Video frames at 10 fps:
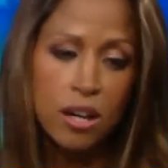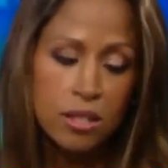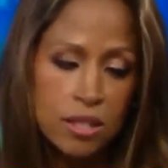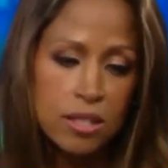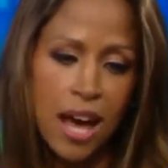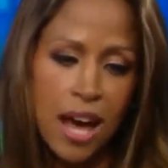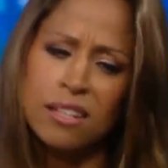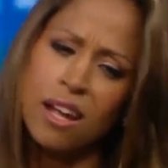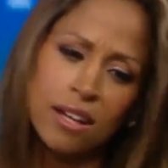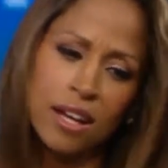Shocked,
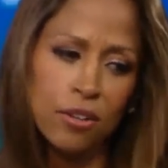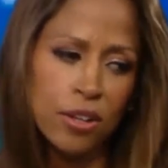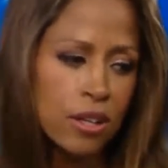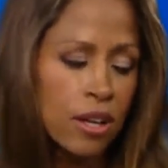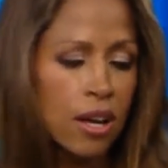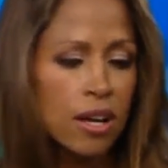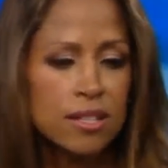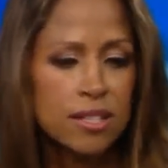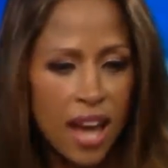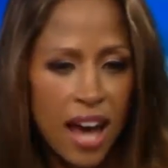saddened, not angry.
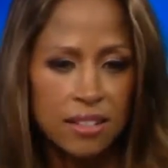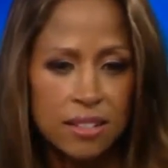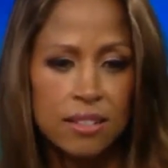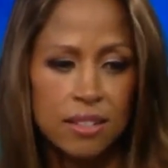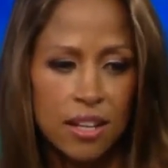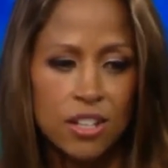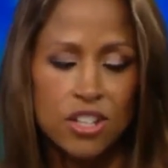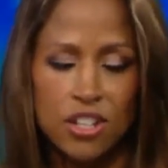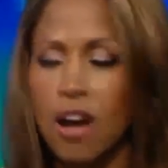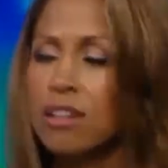Saddened
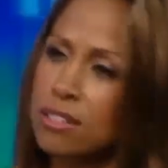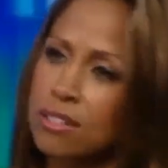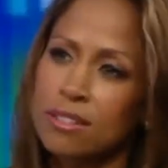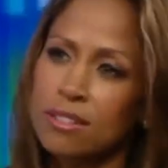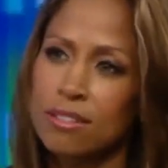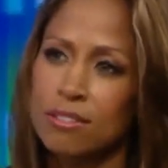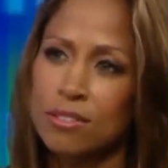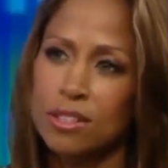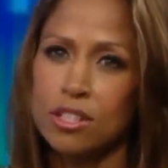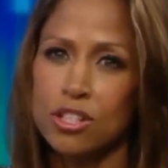and shocked.
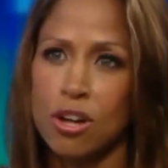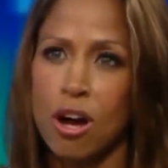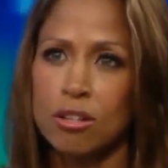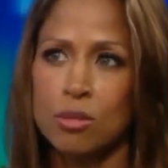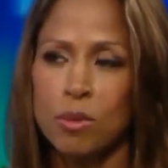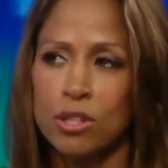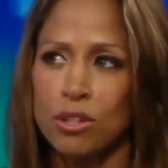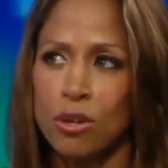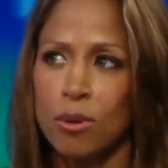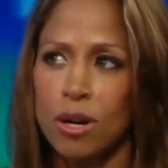Really
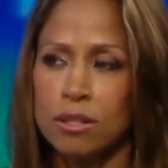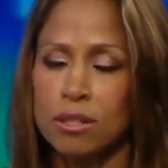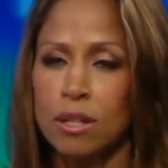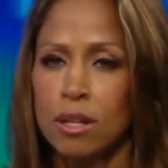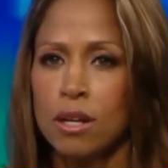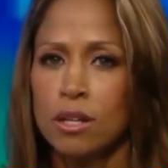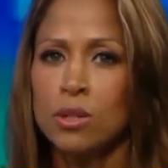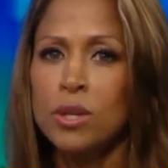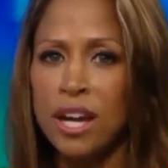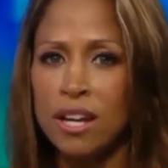shocked. But you know what?
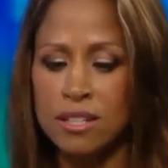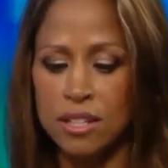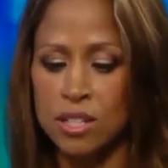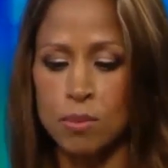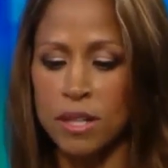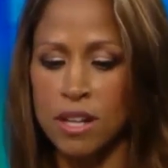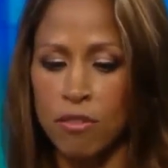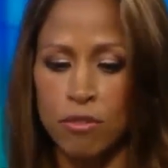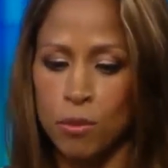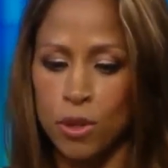You can't
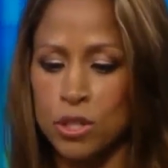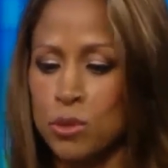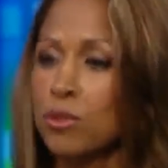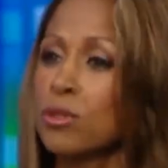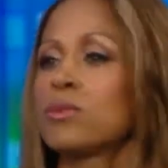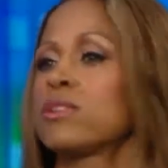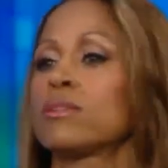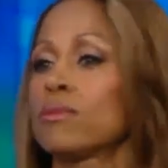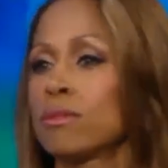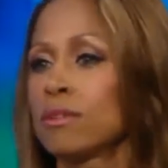expect everyone to
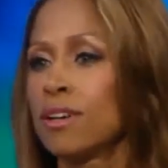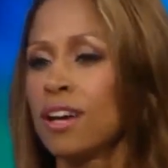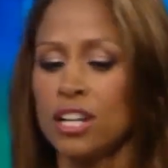agree with you.